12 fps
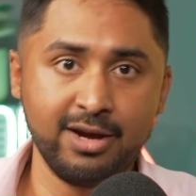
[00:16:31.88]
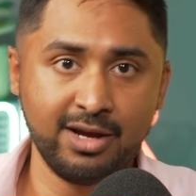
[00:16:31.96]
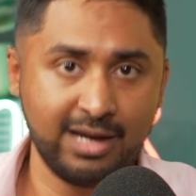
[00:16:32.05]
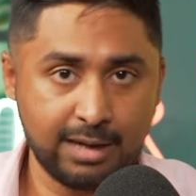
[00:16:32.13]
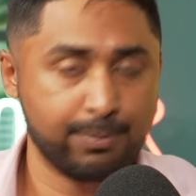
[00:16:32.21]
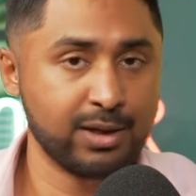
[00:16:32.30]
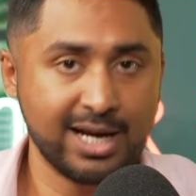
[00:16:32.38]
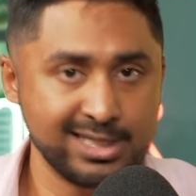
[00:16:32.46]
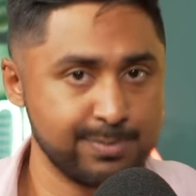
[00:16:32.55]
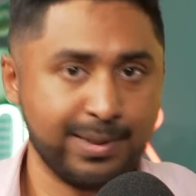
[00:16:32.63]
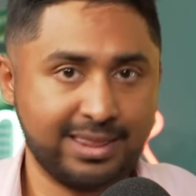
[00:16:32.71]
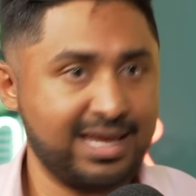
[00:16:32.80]
it applies,
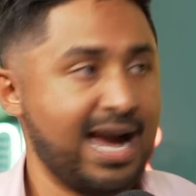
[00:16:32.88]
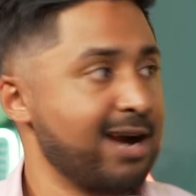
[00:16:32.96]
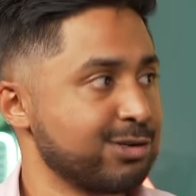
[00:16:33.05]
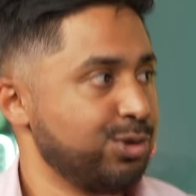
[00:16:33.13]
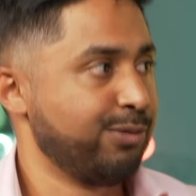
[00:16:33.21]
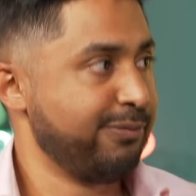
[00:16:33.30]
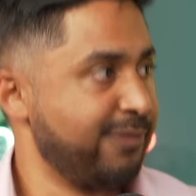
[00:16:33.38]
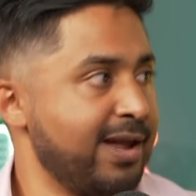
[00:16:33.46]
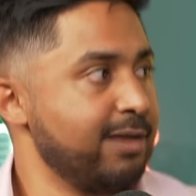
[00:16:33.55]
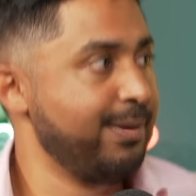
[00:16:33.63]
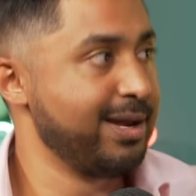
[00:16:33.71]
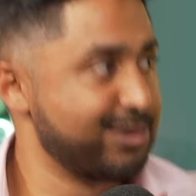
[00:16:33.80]
but the actual
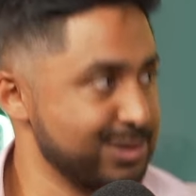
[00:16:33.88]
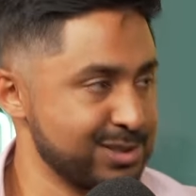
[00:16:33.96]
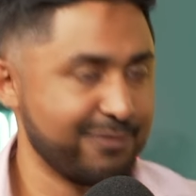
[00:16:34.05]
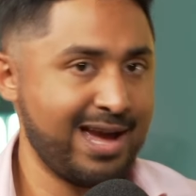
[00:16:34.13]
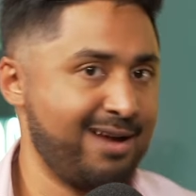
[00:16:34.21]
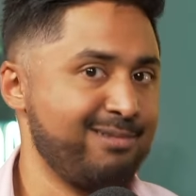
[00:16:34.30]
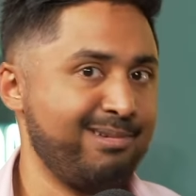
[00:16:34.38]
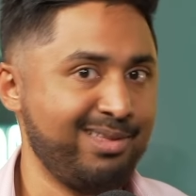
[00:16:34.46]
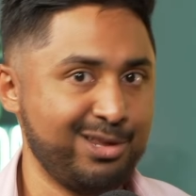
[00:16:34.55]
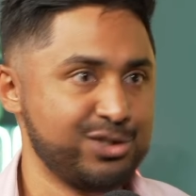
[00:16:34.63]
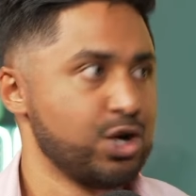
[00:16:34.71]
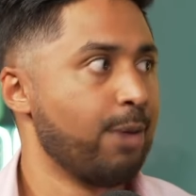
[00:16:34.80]
fundamentals of how the
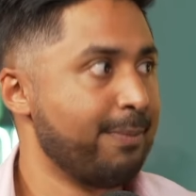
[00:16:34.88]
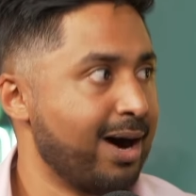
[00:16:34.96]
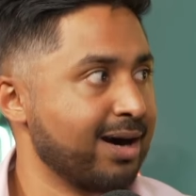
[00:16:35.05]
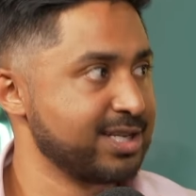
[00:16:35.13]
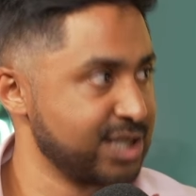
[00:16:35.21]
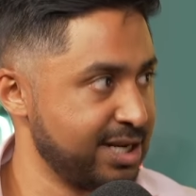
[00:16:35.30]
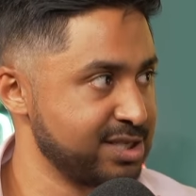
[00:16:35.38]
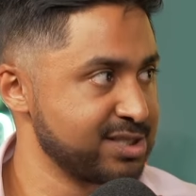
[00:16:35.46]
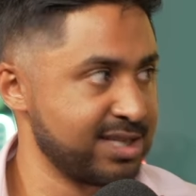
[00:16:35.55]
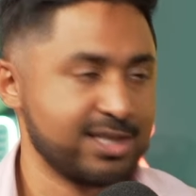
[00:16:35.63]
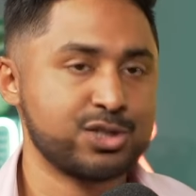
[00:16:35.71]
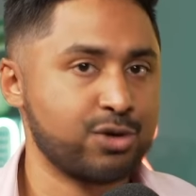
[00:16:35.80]
job market changes
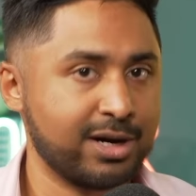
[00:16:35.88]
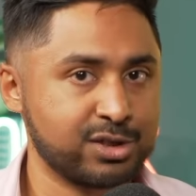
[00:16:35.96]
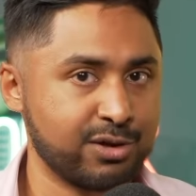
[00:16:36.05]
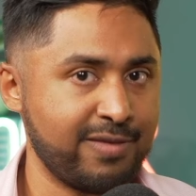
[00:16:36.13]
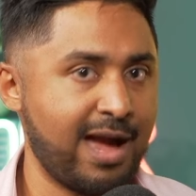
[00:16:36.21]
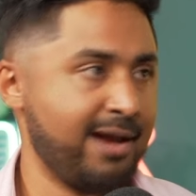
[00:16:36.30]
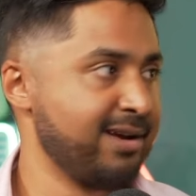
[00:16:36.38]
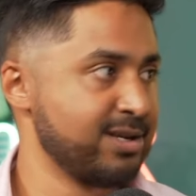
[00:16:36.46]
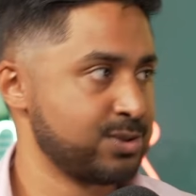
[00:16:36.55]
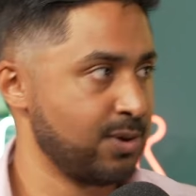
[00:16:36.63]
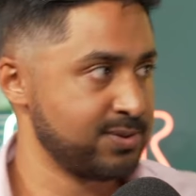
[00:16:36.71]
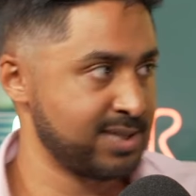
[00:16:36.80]
and the structure of that
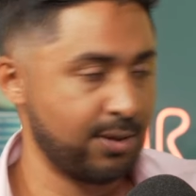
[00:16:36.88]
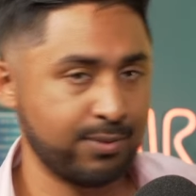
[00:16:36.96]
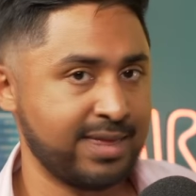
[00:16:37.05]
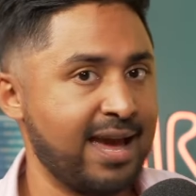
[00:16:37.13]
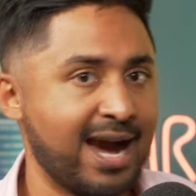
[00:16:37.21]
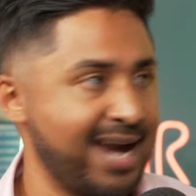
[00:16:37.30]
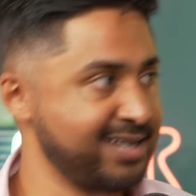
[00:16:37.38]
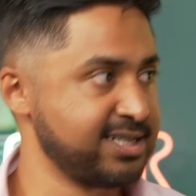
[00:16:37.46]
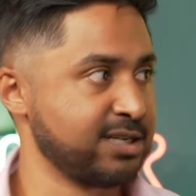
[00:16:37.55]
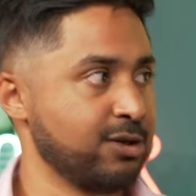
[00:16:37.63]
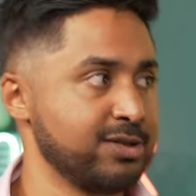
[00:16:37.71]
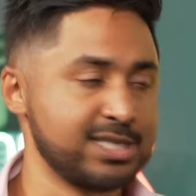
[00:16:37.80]
associated with AI and
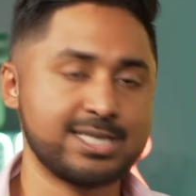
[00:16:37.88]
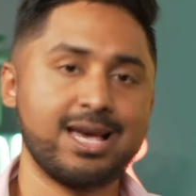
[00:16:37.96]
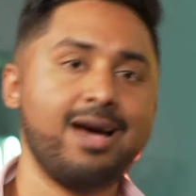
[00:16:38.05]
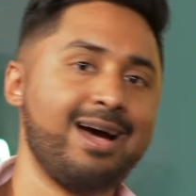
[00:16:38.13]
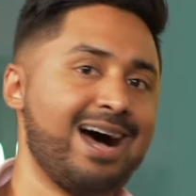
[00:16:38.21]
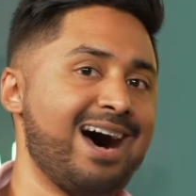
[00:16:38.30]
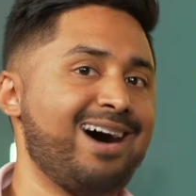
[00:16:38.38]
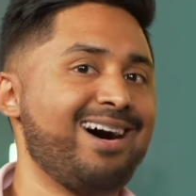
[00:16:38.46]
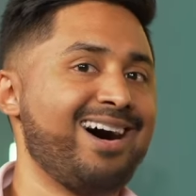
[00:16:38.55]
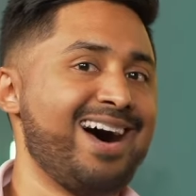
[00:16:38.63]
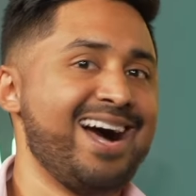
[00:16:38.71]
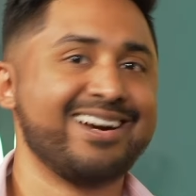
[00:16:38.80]
technologies,
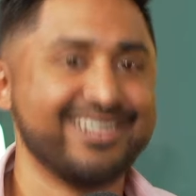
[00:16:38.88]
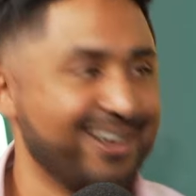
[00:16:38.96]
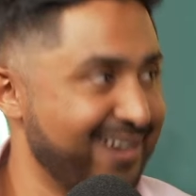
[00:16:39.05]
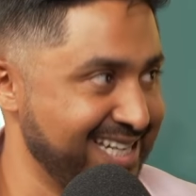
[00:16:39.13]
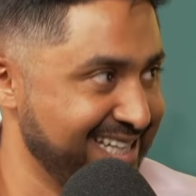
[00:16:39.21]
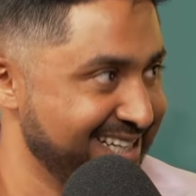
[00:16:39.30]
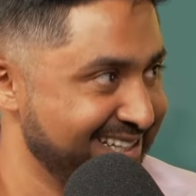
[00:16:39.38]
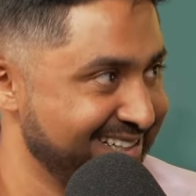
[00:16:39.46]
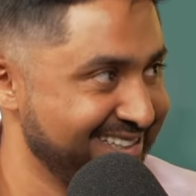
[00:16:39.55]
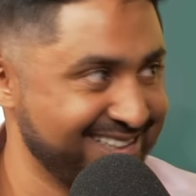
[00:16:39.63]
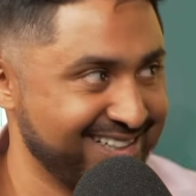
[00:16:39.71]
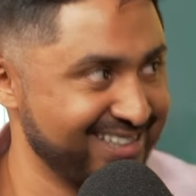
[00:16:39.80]
I got no idea.
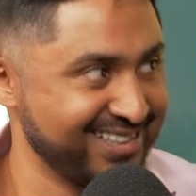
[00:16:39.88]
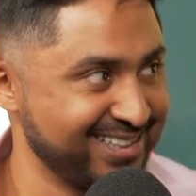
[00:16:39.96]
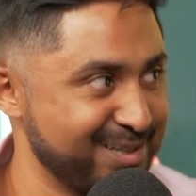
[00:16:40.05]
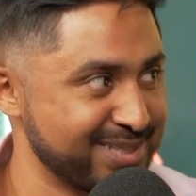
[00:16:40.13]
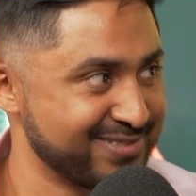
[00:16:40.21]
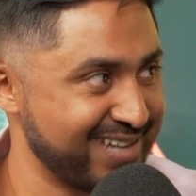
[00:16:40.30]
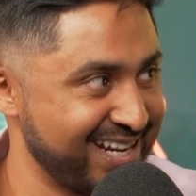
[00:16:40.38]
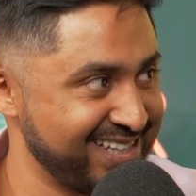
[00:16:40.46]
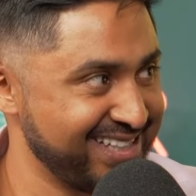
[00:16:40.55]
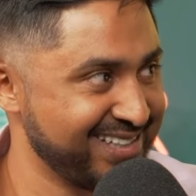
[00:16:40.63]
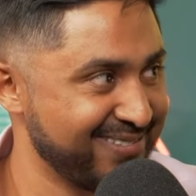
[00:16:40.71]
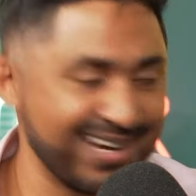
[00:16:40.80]
You got much of an
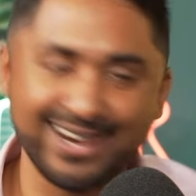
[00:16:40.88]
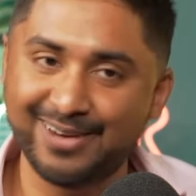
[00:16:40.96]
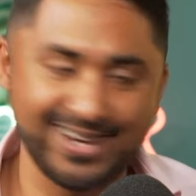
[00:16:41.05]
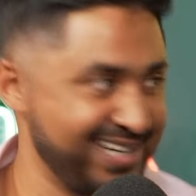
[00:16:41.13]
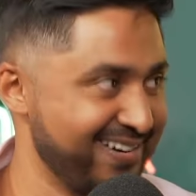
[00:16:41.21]
idea? We got no idea.